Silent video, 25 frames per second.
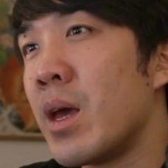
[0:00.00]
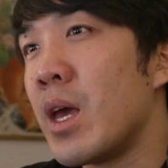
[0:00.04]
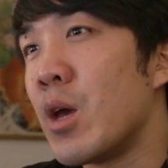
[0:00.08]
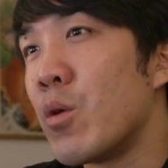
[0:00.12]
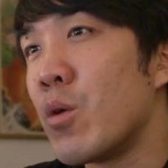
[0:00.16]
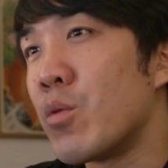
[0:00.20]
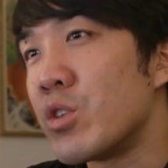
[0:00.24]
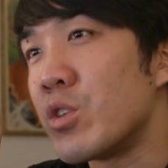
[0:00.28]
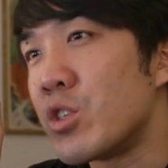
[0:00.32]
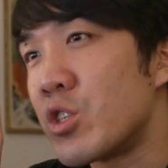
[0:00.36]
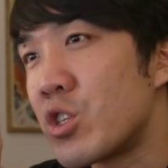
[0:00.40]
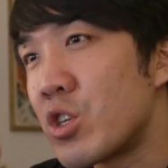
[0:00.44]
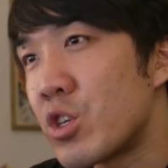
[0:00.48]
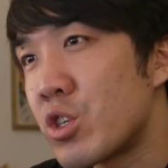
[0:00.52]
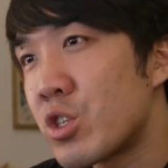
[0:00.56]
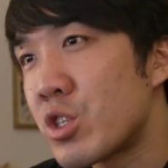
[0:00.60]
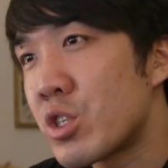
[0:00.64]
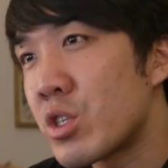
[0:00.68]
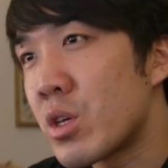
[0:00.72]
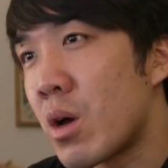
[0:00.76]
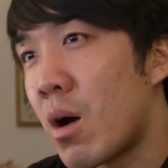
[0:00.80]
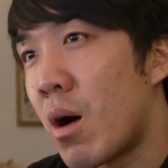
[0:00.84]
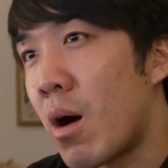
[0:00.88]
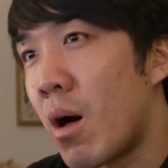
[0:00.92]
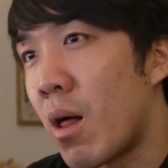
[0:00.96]
It was
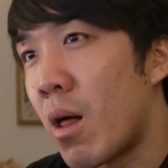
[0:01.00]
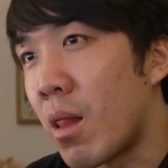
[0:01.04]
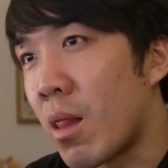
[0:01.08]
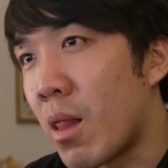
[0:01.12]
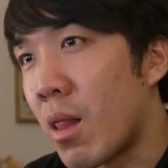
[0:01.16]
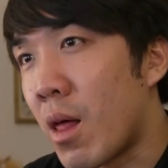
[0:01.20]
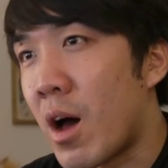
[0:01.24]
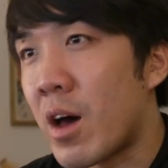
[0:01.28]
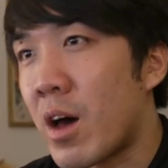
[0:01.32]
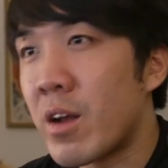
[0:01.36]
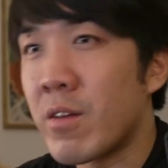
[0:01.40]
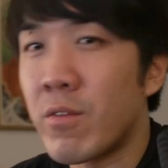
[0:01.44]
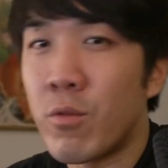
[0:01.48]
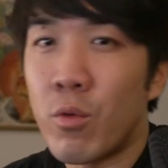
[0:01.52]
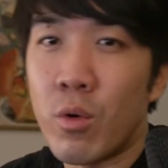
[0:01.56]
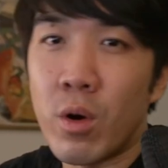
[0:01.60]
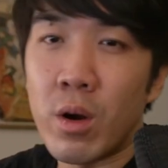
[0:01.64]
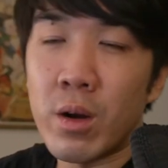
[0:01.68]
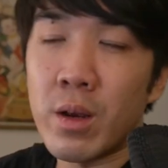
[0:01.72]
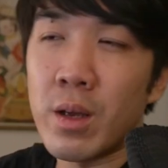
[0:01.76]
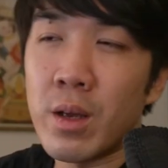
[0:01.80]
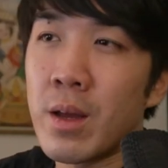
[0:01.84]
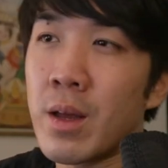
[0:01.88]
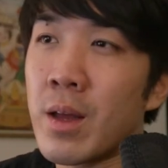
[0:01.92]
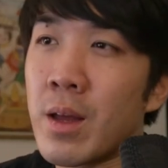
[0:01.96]
just a lot of
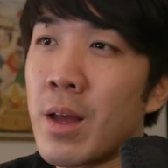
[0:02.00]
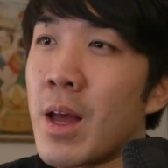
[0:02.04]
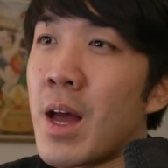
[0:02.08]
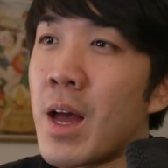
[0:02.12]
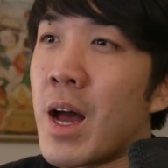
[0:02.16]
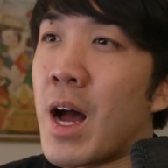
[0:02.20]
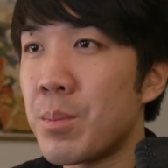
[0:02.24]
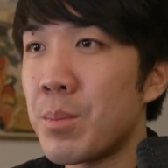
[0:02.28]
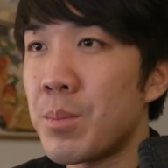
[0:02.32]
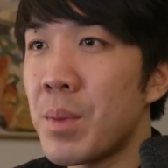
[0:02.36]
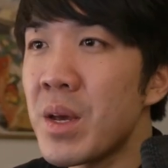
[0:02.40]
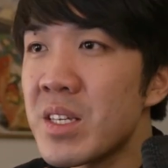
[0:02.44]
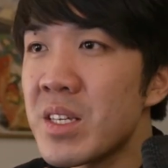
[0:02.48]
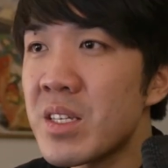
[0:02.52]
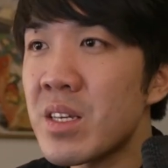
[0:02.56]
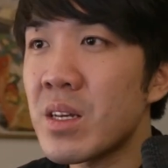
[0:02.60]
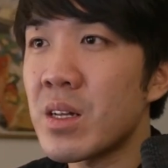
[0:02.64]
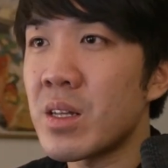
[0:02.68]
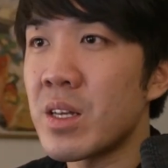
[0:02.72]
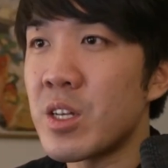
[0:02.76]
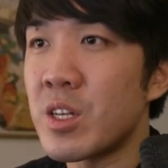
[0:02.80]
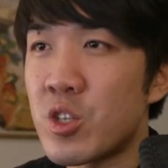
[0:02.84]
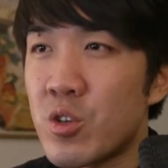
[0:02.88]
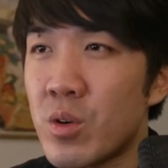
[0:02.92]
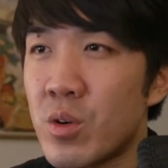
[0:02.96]
work.
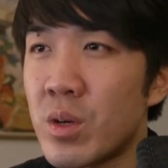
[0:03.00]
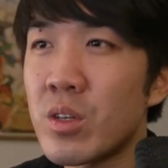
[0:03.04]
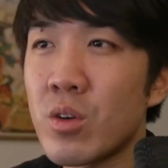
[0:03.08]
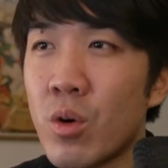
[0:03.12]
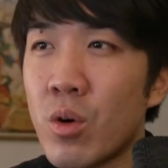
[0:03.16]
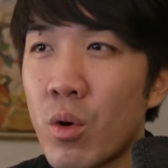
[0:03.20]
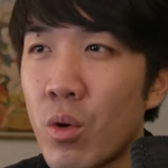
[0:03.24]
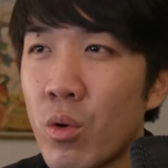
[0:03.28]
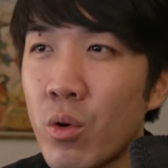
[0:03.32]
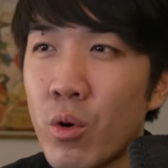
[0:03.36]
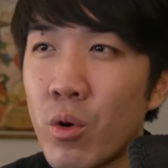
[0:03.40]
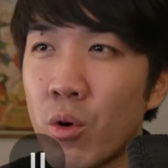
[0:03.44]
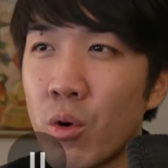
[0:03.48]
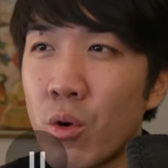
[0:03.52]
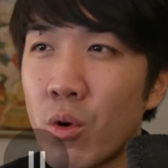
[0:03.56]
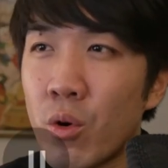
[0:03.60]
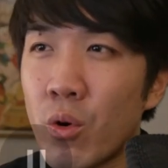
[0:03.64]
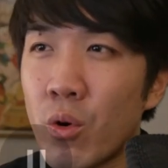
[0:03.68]
Basically, during the whole...